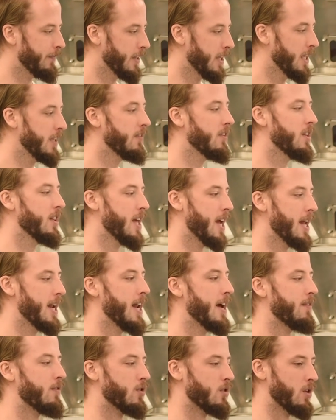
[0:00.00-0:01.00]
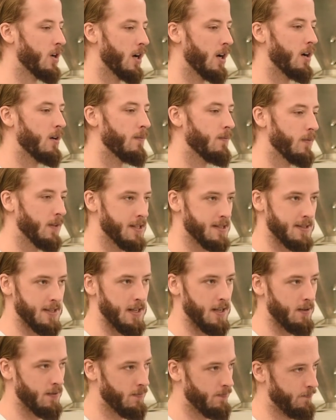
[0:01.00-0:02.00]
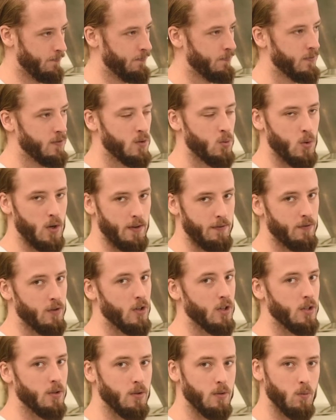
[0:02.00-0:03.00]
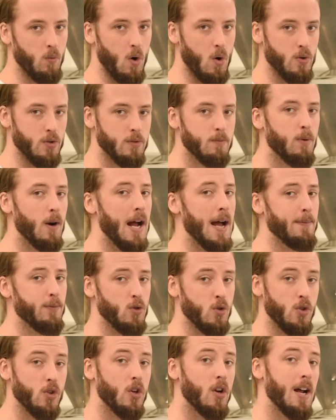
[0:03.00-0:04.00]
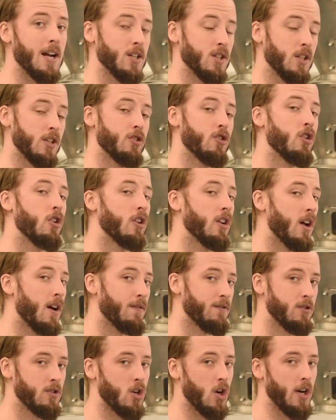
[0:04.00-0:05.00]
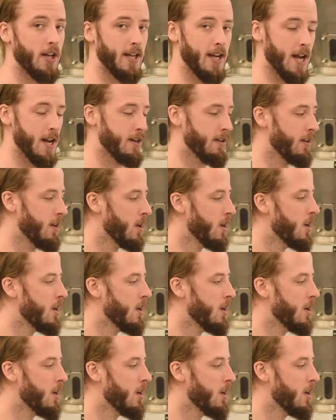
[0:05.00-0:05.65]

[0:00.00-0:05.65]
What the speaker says: Even then, after, let's say, 20-30 roast, perhaps you should actually turn it off, start again,